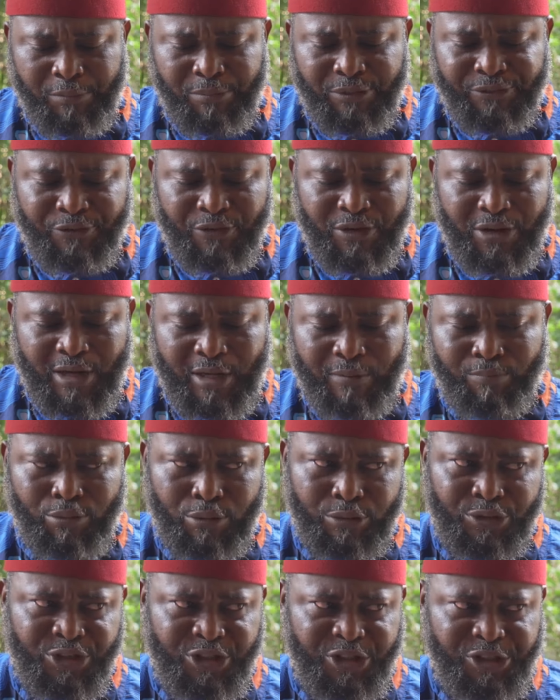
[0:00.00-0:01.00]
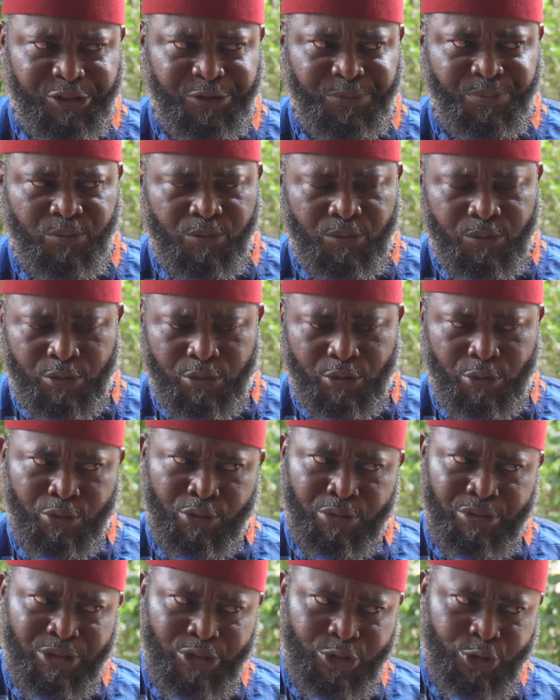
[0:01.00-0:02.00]
Before I proceed to
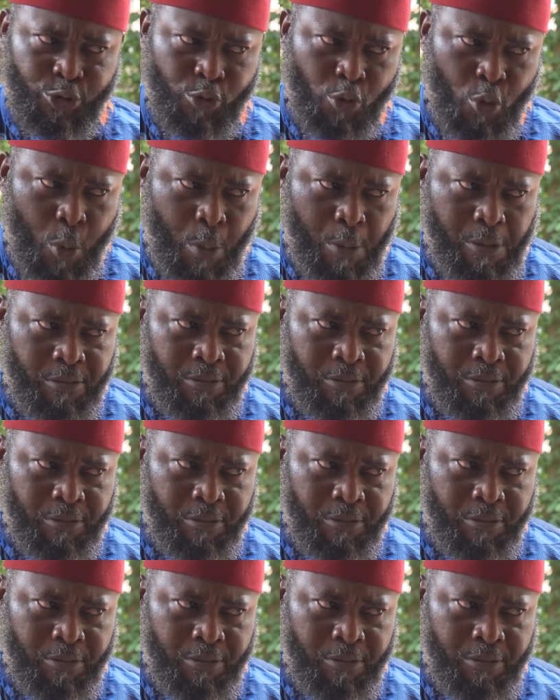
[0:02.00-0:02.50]
the issue